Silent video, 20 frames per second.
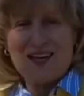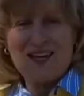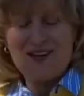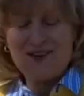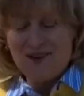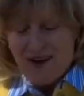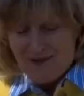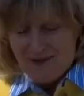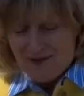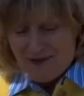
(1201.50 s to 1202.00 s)
you,
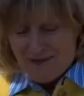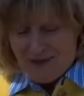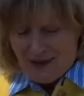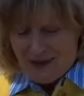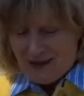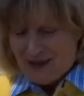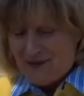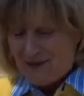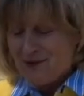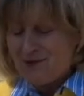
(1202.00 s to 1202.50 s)

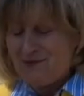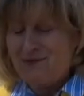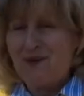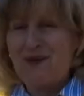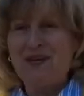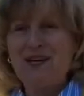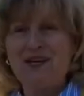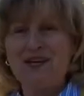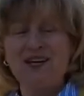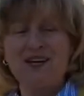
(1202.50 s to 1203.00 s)
everybody, for
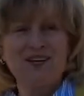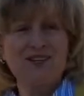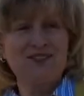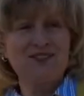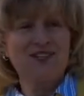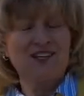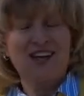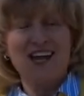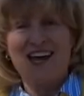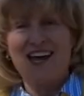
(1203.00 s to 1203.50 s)
being here
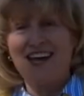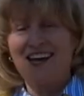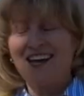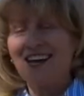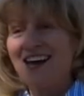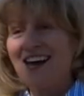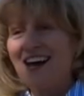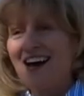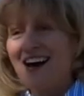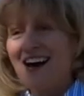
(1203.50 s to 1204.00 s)
today.
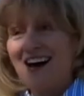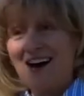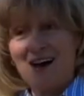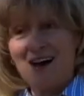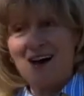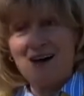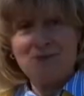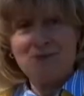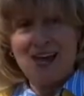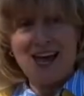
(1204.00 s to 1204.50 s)

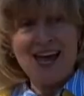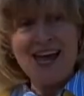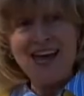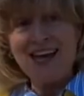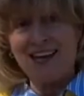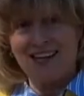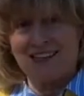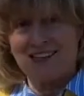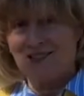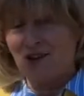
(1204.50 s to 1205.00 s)

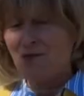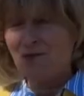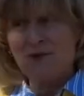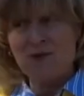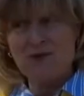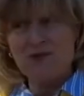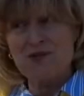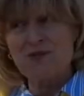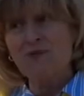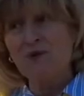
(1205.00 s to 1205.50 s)
Hey, it's
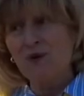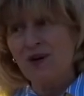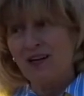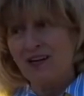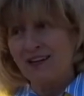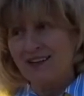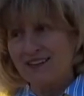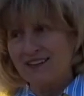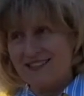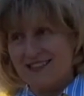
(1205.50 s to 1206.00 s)
almost
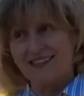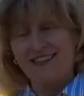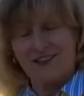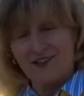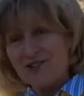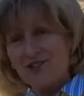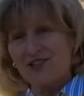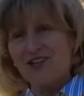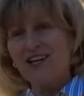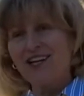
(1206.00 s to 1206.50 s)
spring. It's a little
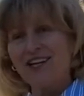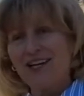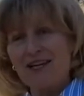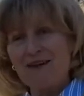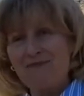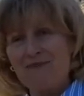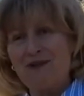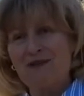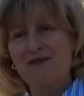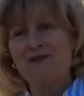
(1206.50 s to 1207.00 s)
chilly,
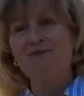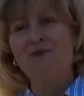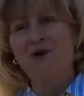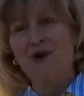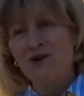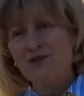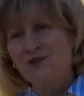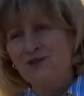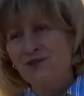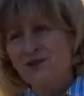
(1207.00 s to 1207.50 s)
but it's
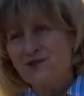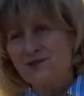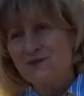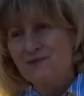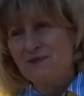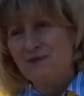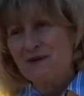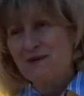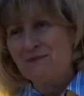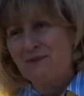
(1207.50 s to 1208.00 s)
March 1st,
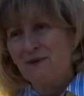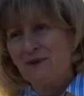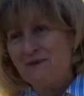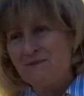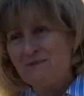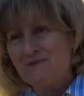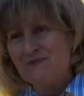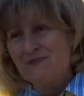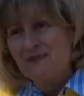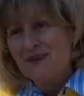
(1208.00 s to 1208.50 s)
people.
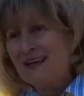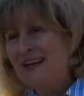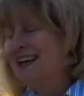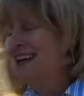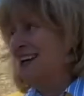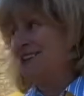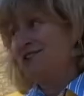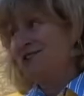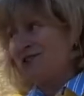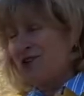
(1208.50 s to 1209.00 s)

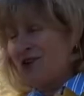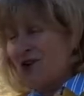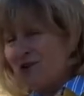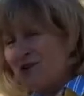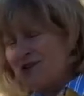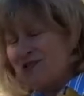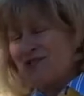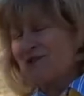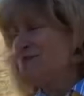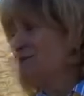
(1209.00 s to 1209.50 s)
And you'll
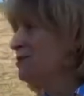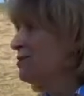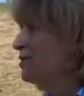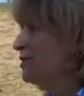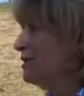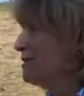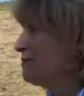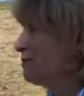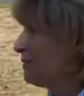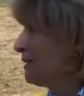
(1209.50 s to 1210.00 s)
notice some
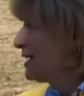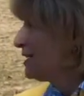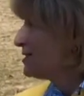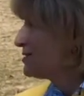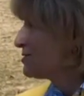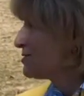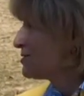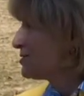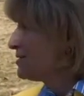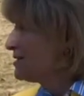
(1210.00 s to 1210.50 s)
newly planted
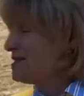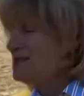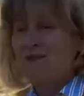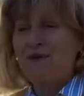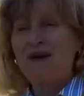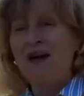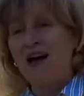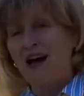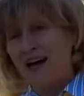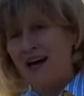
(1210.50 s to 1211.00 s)
trees
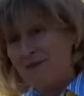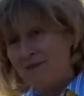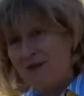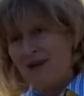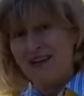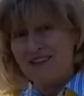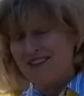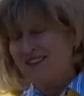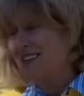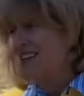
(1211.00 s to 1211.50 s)
behind me.
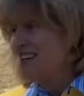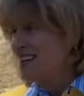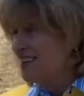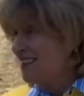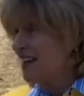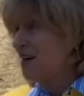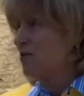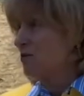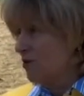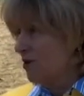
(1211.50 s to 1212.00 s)
I think
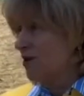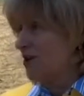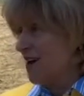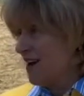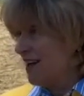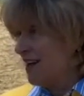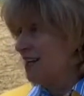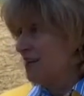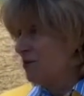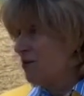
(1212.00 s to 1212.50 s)
they were,
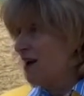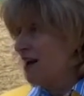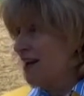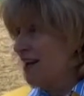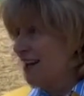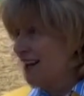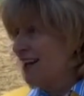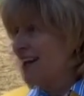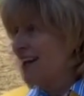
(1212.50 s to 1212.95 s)
anyway.